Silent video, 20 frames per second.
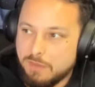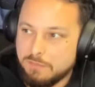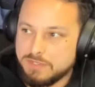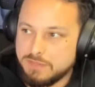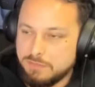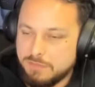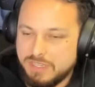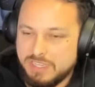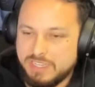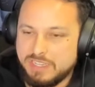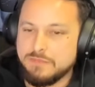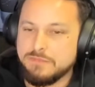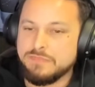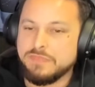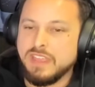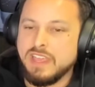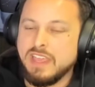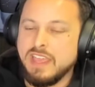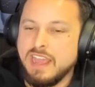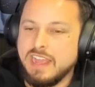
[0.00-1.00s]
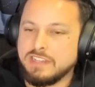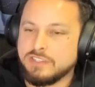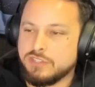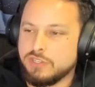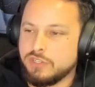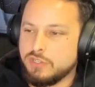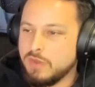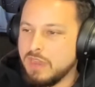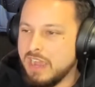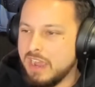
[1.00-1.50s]
to me. And
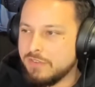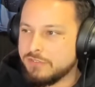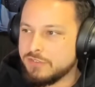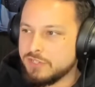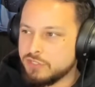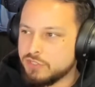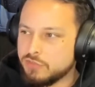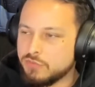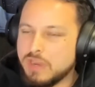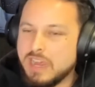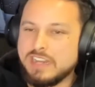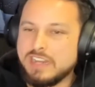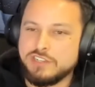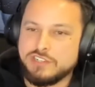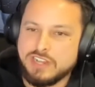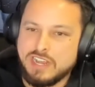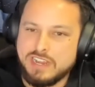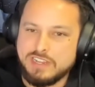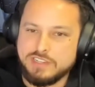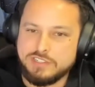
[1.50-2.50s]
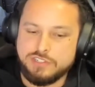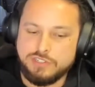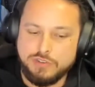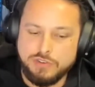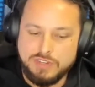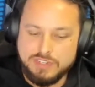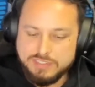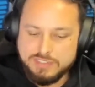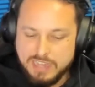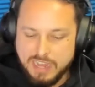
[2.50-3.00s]
so you have to strategize
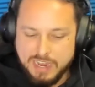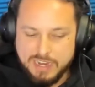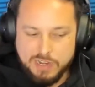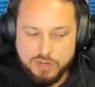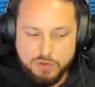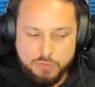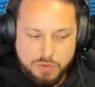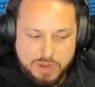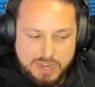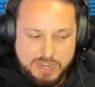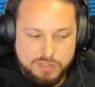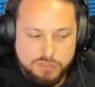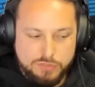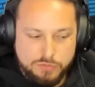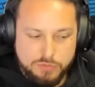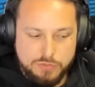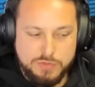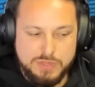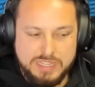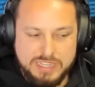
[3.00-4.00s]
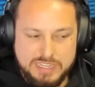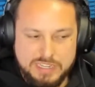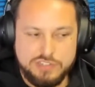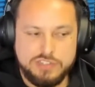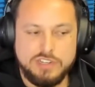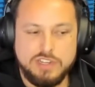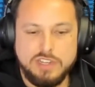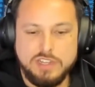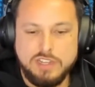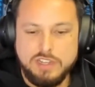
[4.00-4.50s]
your entire way through
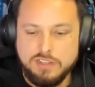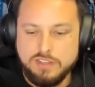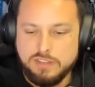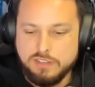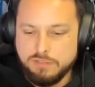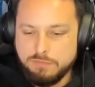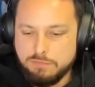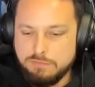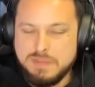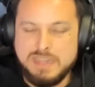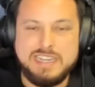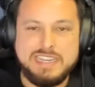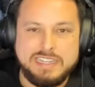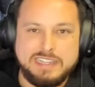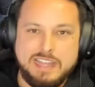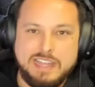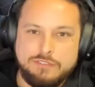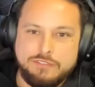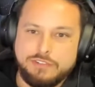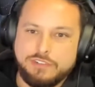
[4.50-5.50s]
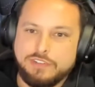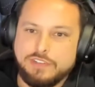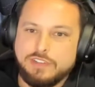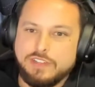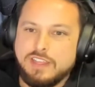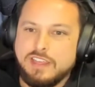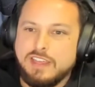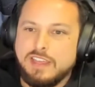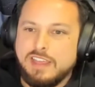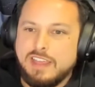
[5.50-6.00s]
each mini level,
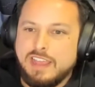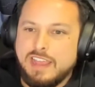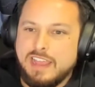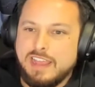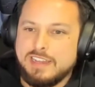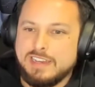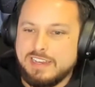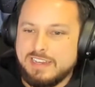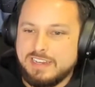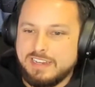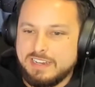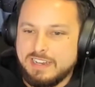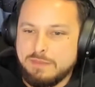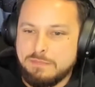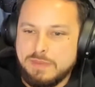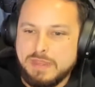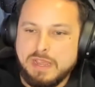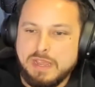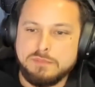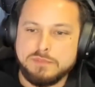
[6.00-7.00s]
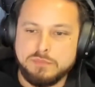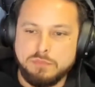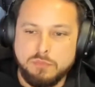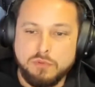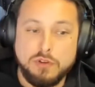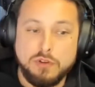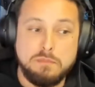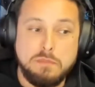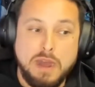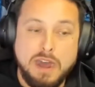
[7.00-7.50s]
and it becomes
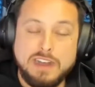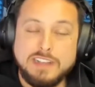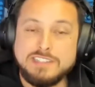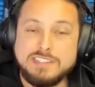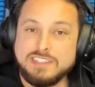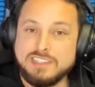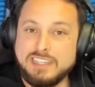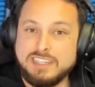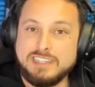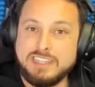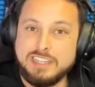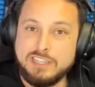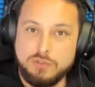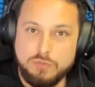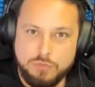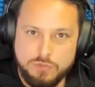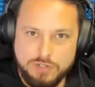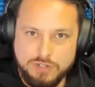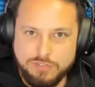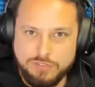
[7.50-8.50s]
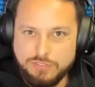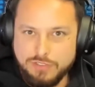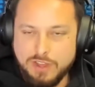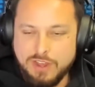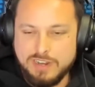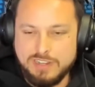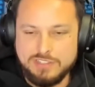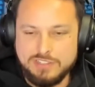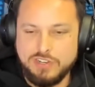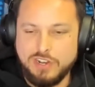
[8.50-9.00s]
more puzzling than you would have
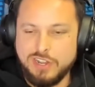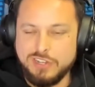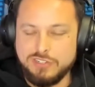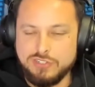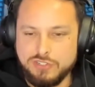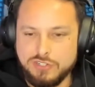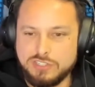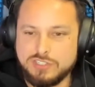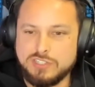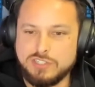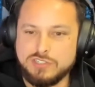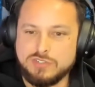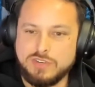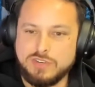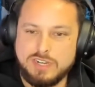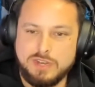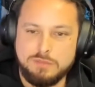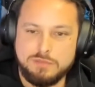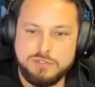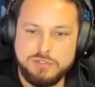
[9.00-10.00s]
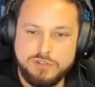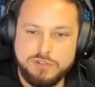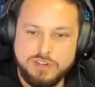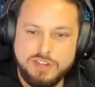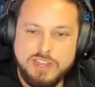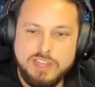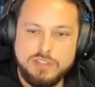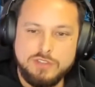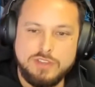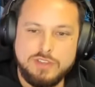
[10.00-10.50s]
thought. It's not just a straight up
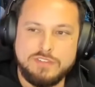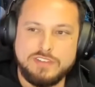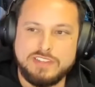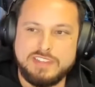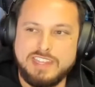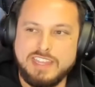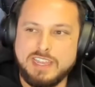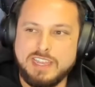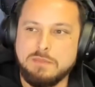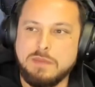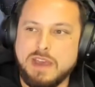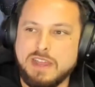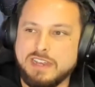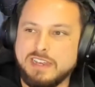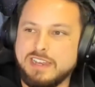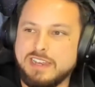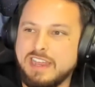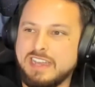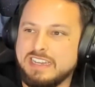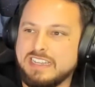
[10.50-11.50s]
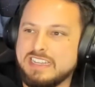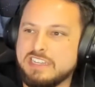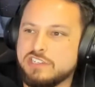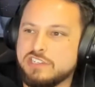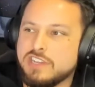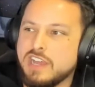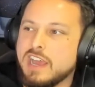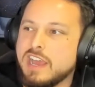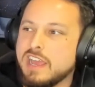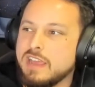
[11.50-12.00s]
shooter. You have to think about it. And
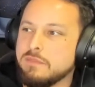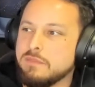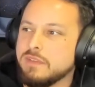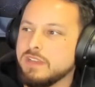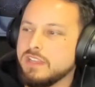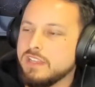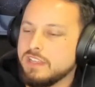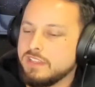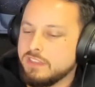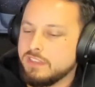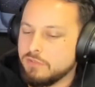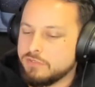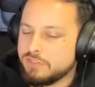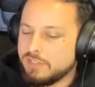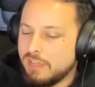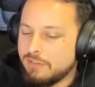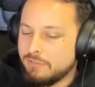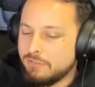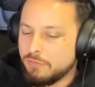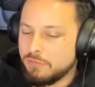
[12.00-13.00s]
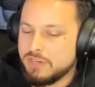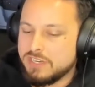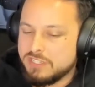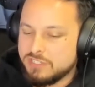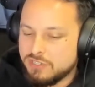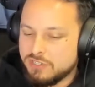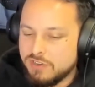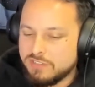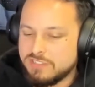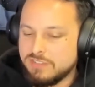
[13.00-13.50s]
each time this level
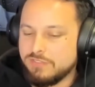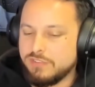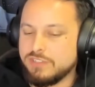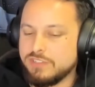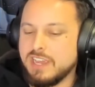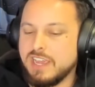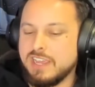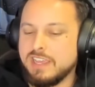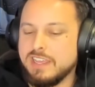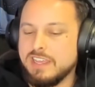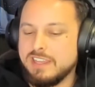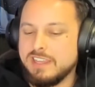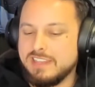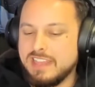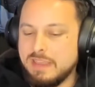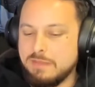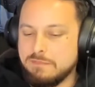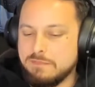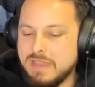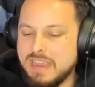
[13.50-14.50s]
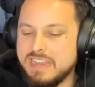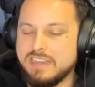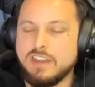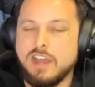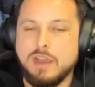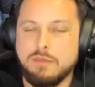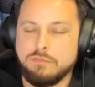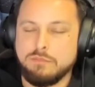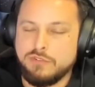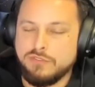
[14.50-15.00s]
restarts, if you die, they may
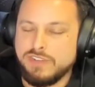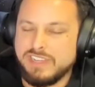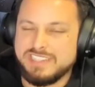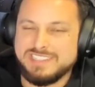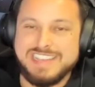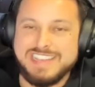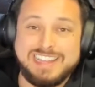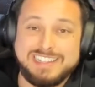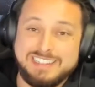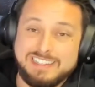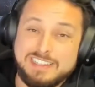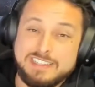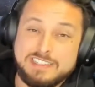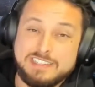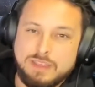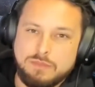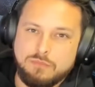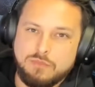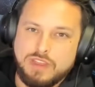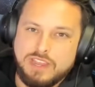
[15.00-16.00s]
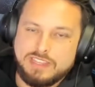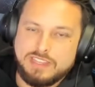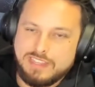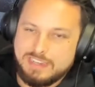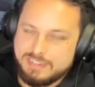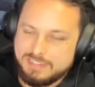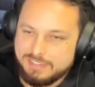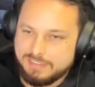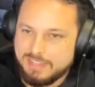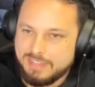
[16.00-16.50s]
not move exactly the same way
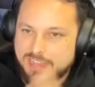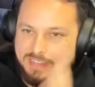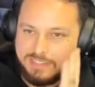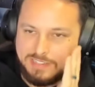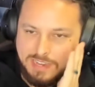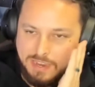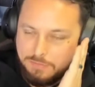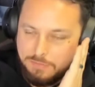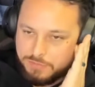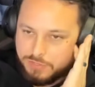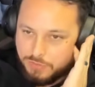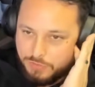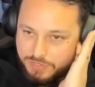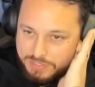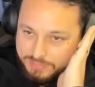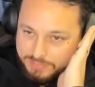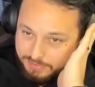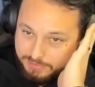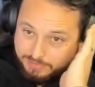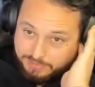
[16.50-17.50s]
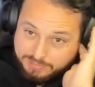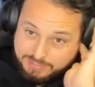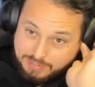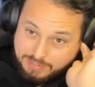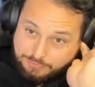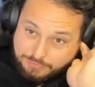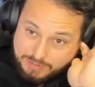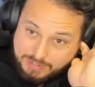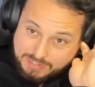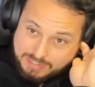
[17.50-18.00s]
they did last time. So it's a little
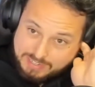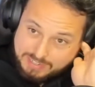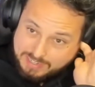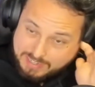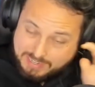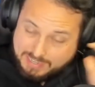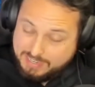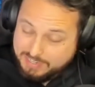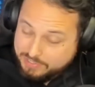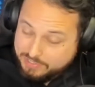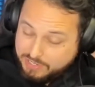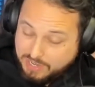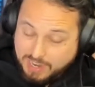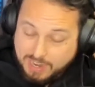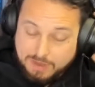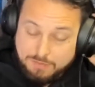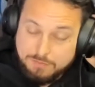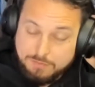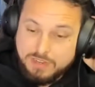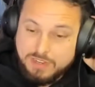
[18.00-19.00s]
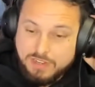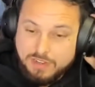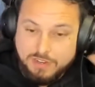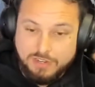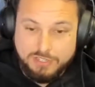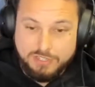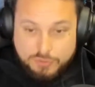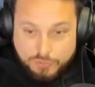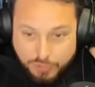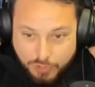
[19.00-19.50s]
different each time
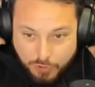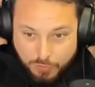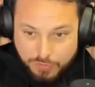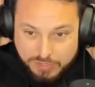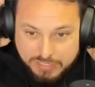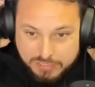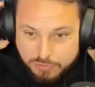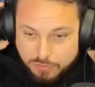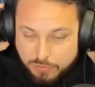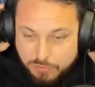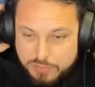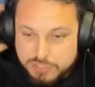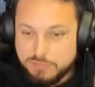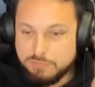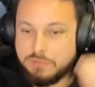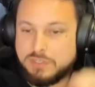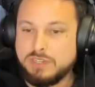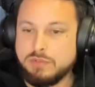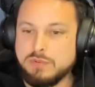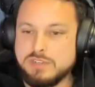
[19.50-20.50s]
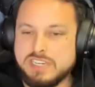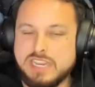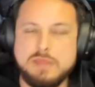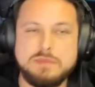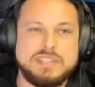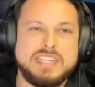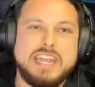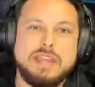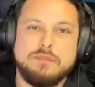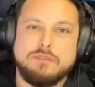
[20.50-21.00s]
you go into it, which
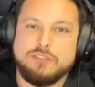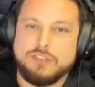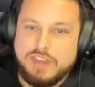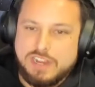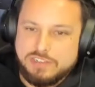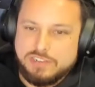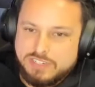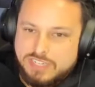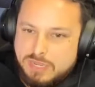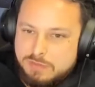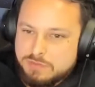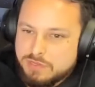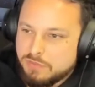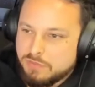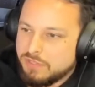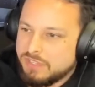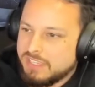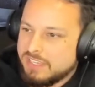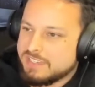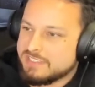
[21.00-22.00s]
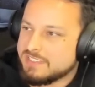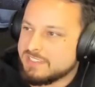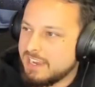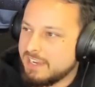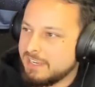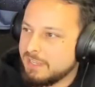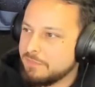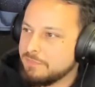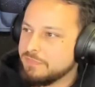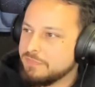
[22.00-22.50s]
keeps the game fresh, keeps it really
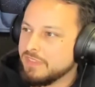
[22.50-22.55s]
exciting.